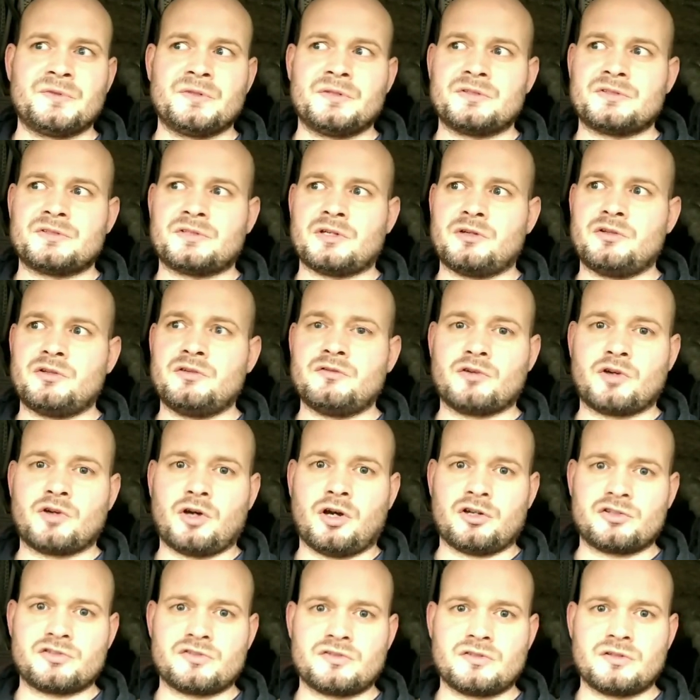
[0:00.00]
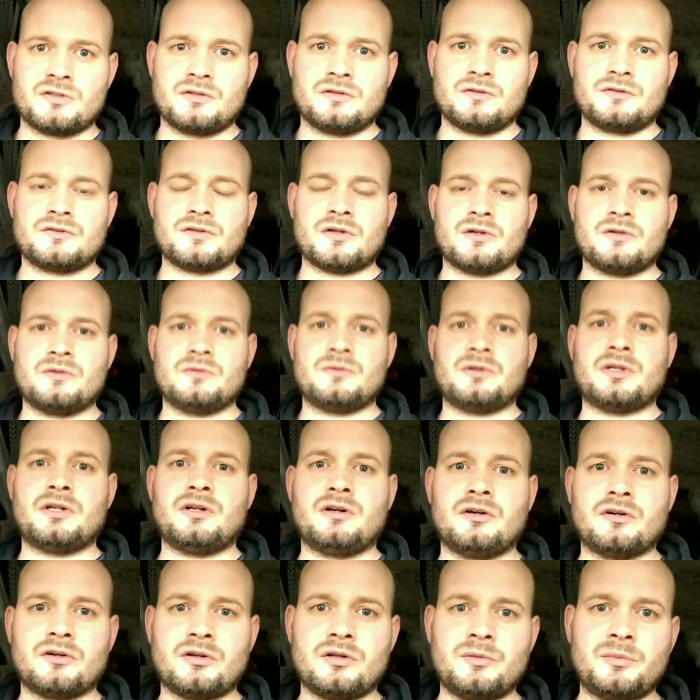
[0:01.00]
So you're a cost. So they're
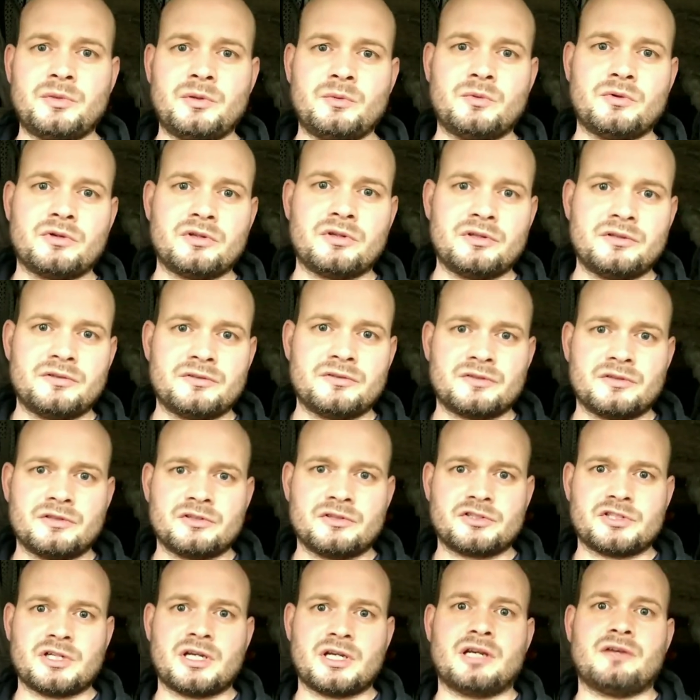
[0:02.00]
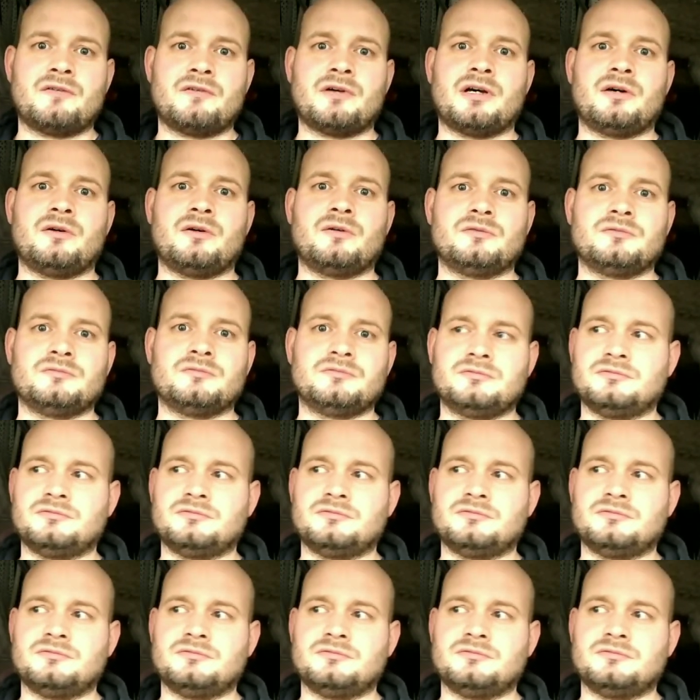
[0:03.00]
not going to be wanting to share out